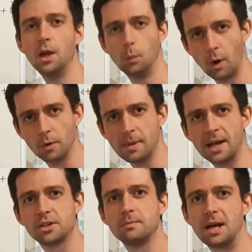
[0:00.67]
Welcome
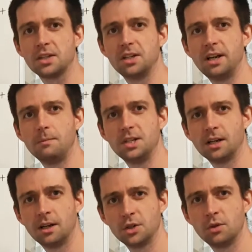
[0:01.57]
back to Maths in an Empty
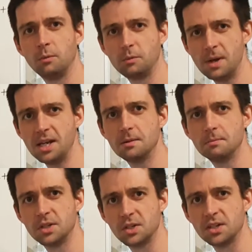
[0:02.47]
Classroom with me,
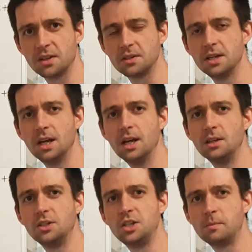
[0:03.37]
Mr Southern.
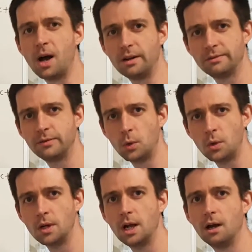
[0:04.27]
This is part
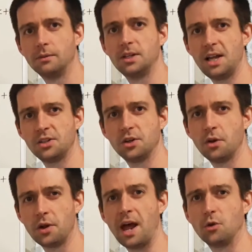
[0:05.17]
four of the lesson
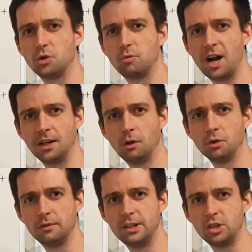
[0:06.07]
on algebraic long
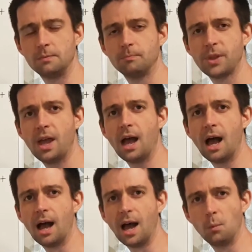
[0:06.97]
division
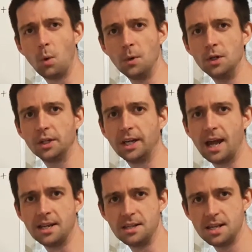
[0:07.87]
uh, and what we're looking at
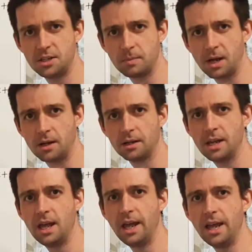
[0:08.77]
in this part
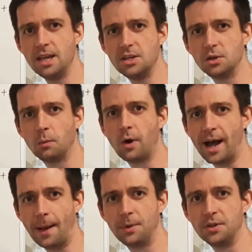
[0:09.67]
is what
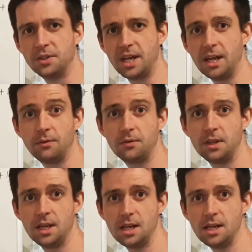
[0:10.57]
happens if
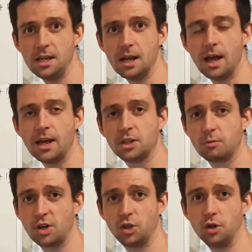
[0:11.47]
the
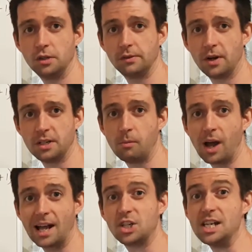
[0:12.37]
expression you're dividing by
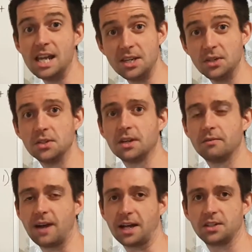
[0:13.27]
actually isn't a
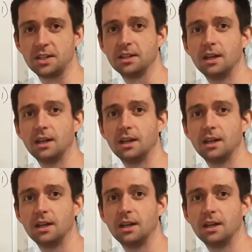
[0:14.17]
factor.